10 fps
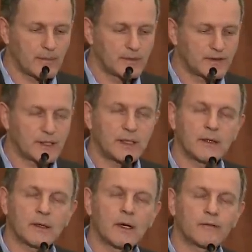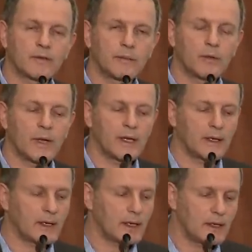sit in a comfortable way,
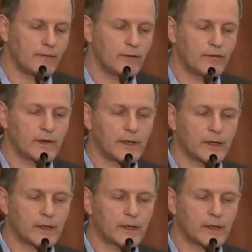and if you feel